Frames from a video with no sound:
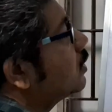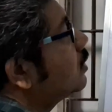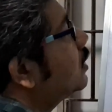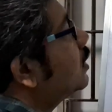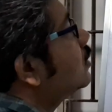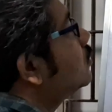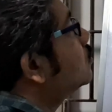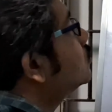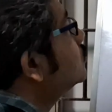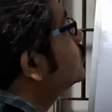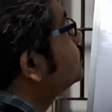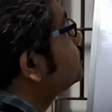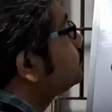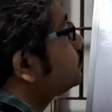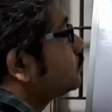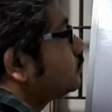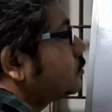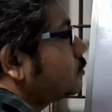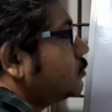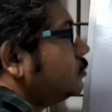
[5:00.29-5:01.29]

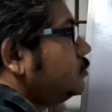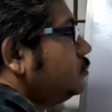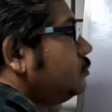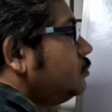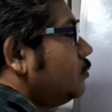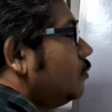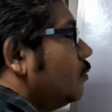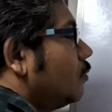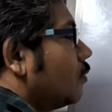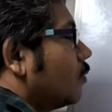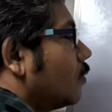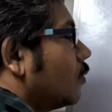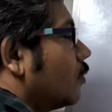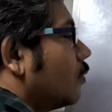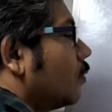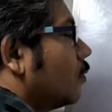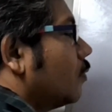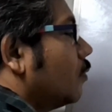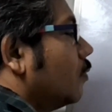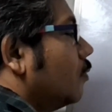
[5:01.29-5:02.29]
Now
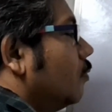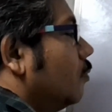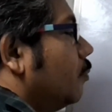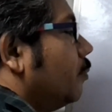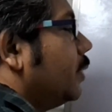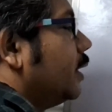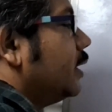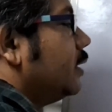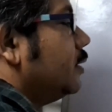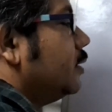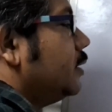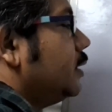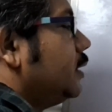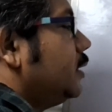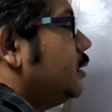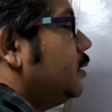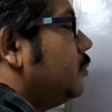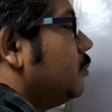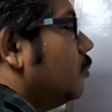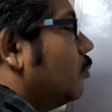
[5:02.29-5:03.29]

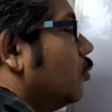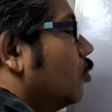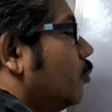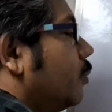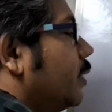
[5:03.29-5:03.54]
bending